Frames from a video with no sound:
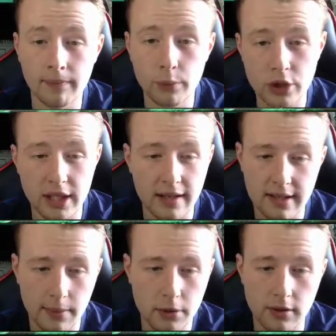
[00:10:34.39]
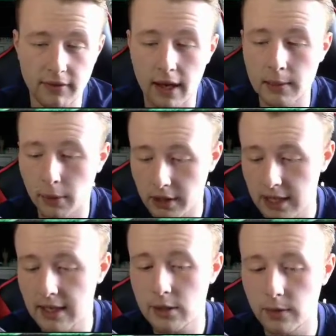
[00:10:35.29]
which again is absolutely fine.
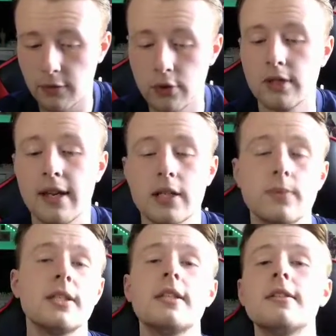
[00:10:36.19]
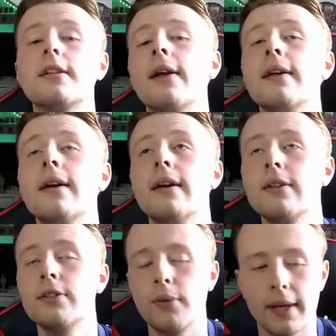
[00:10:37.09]
Martinez, we've used in SBC today,
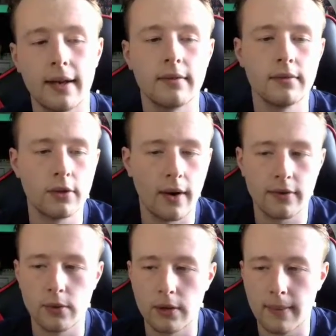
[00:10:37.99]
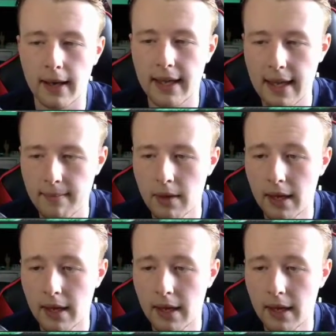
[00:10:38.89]
so again, don't have to worry about him.